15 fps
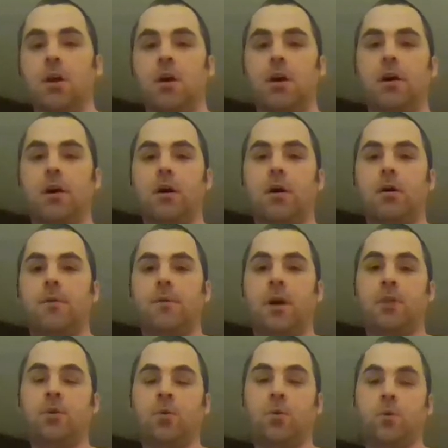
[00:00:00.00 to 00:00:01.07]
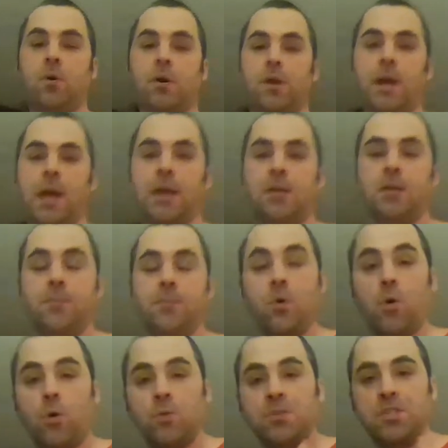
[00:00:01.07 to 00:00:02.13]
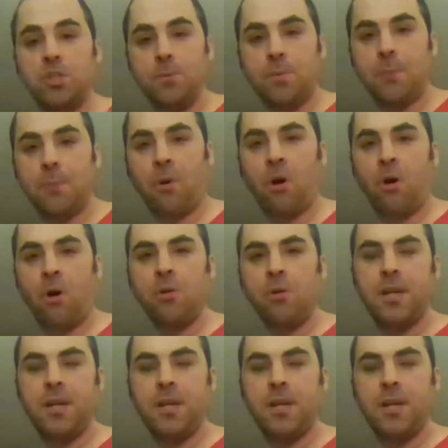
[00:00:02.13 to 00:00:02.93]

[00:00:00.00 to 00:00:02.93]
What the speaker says: I know AEW owns Super Brawl.